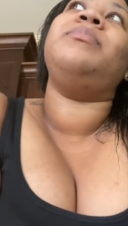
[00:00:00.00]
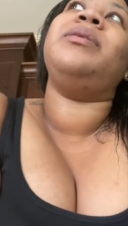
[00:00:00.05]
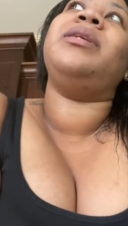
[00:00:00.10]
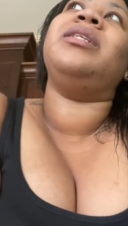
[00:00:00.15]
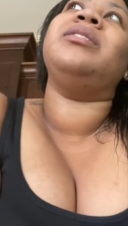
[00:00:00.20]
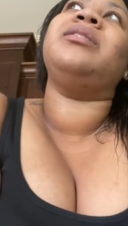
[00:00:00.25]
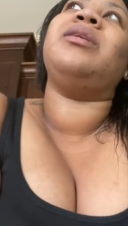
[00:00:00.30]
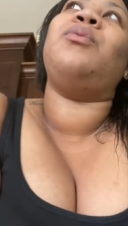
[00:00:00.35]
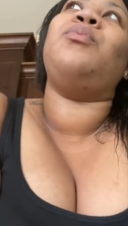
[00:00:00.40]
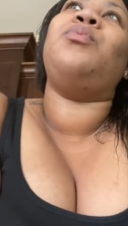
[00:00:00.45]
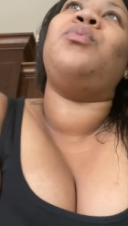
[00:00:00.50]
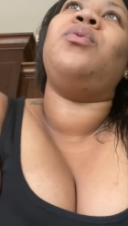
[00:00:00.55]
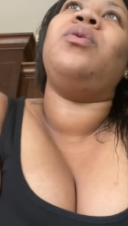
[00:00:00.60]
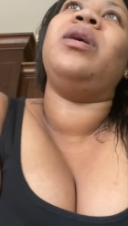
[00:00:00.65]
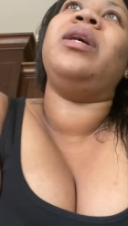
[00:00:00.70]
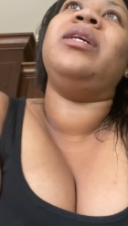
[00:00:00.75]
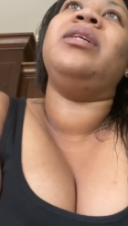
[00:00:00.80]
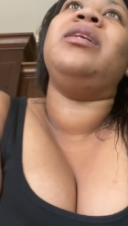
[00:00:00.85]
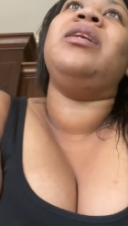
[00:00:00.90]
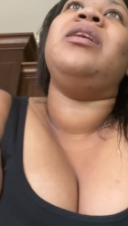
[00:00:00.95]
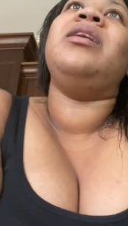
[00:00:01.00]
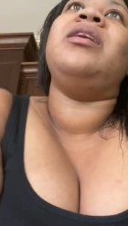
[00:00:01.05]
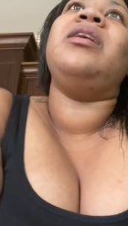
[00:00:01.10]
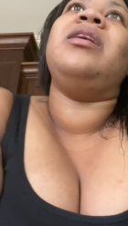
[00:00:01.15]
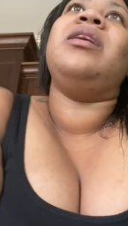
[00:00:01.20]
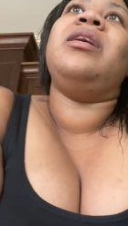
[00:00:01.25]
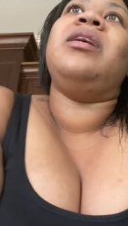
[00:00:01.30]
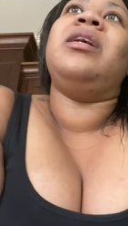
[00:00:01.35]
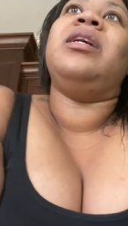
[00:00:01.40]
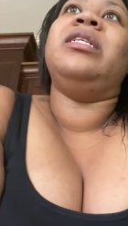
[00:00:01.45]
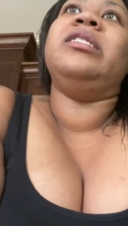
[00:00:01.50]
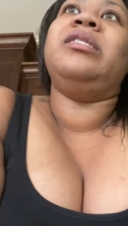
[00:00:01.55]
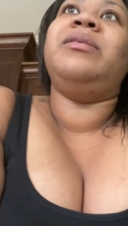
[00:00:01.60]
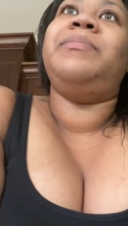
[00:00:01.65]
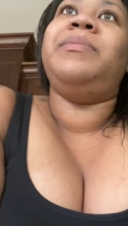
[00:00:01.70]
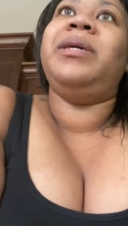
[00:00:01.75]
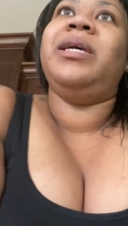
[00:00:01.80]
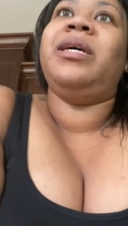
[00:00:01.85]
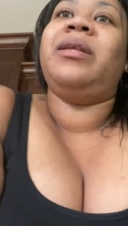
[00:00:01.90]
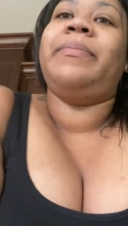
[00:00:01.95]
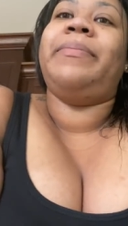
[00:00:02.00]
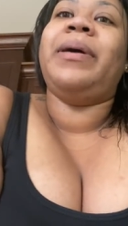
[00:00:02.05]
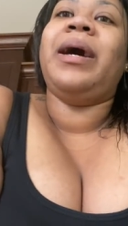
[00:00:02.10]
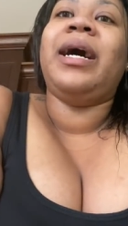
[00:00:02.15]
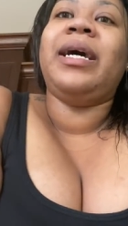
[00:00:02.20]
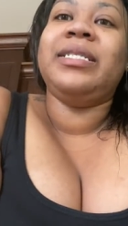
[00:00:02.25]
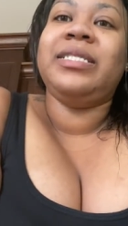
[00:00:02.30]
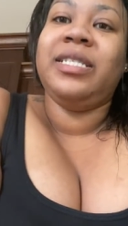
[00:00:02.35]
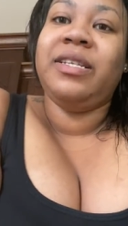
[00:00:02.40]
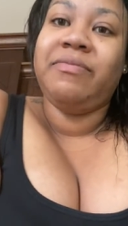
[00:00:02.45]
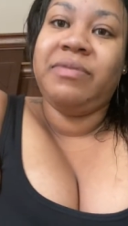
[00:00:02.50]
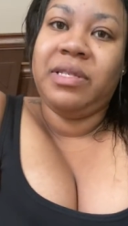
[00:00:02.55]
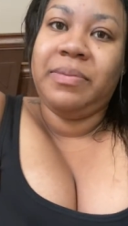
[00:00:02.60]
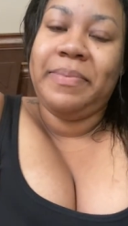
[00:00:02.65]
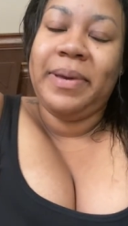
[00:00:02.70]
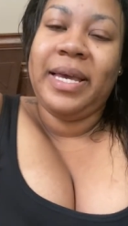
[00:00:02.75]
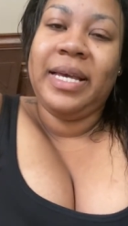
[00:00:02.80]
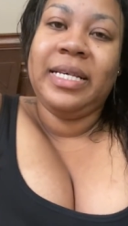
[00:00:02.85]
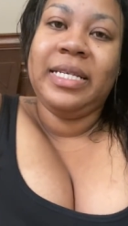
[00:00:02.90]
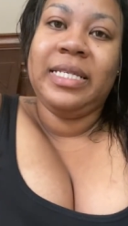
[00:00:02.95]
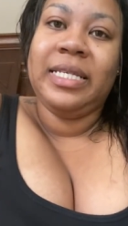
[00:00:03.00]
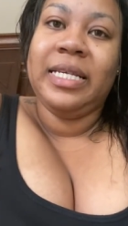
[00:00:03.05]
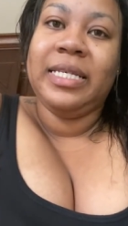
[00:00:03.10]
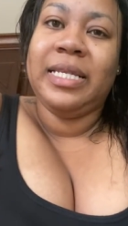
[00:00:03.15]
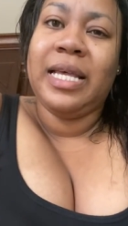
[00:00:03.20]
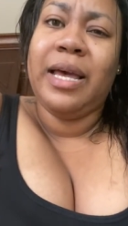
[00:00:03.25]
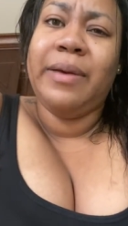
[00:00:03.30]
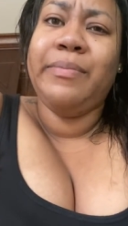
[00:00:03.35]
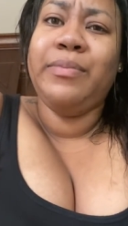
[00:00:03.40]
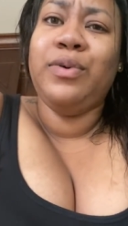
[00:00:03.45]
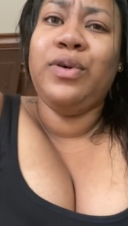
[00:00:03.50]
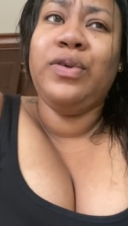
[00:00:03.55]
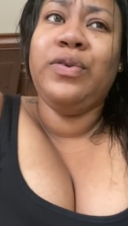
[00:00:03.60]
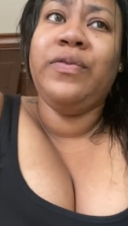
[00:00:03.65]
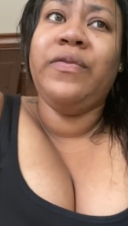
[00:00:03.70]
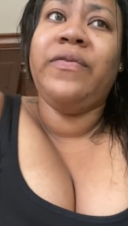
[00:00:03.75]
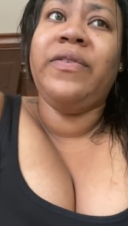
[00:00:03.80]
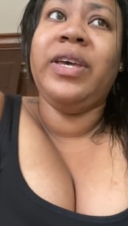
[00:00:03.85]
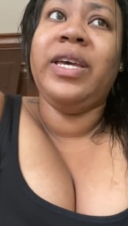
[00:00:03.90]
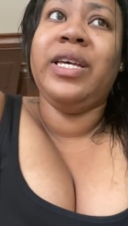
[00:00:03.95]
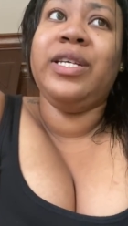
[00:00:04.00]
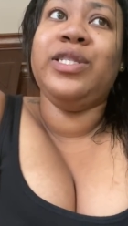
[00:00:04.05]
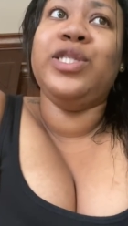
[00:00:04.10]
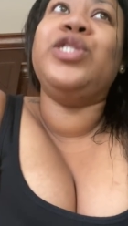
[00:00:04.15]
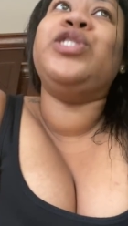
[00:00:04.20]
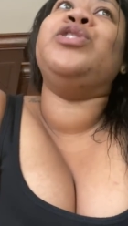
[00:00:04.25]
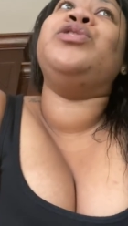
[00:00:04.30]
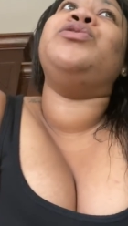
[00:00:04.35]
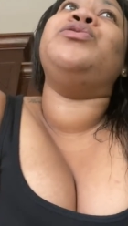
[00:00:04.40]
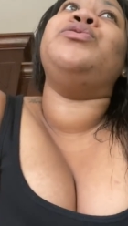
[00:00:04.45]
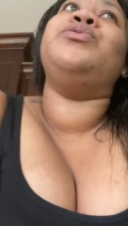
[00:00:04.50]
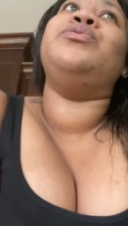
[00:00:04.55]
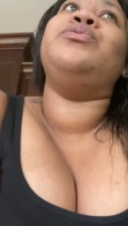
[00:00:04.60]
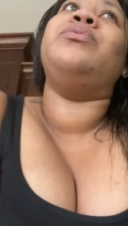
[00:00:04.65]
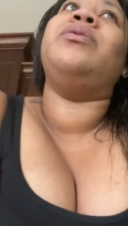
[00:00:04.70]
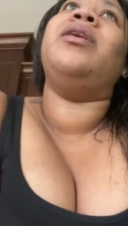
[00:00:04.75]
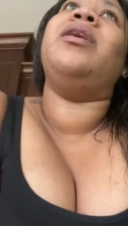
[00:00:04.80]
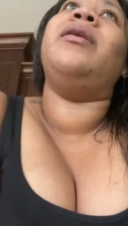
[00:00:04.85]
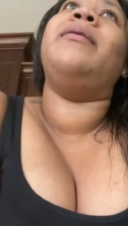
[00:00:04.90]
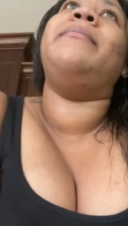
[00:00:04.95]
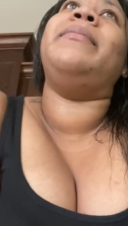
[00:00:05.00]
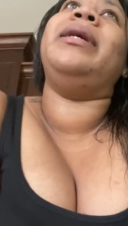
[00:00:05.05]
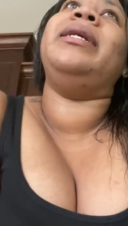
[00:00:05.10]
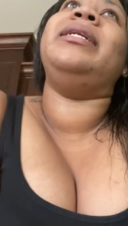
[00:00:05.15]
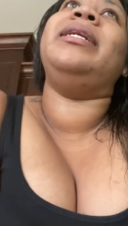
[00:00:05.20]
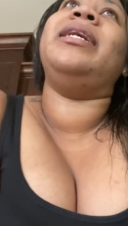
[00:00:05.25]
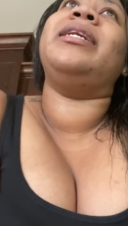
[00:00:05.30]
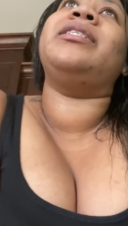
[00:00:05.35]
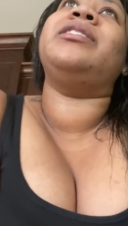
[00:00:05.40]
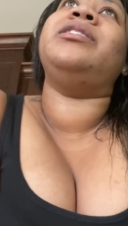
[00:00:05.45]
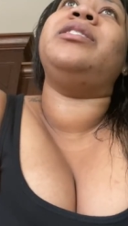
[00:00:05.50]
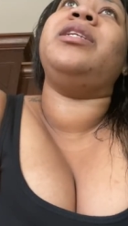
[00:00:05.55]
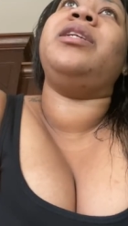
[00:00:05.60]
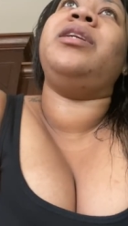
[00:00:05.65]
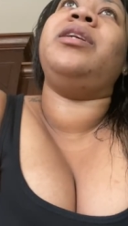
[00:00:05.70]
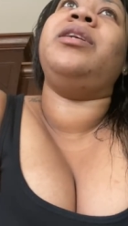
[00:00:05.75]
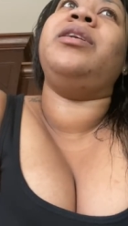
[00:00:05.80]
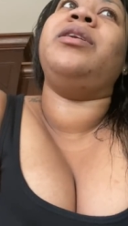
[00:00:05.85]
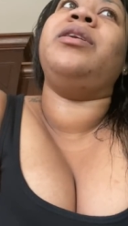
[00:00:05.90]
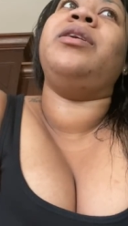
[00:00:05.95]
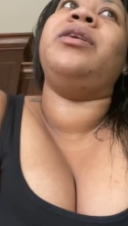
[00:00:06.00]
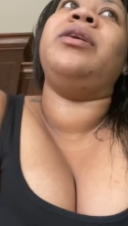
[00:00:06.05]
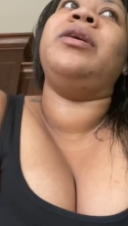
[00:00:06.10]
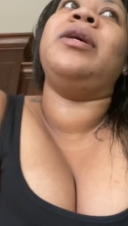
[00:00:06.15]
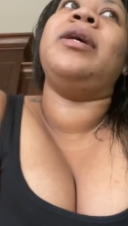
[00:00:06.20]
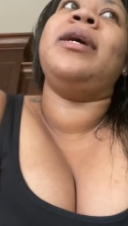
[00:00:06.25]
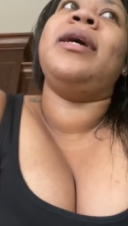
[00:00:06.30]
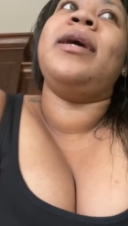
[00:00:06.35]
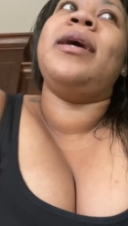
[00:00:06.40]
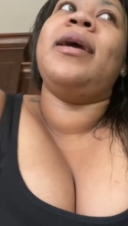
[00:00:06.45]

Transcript: because I want to be in a positive space as I move into my next year.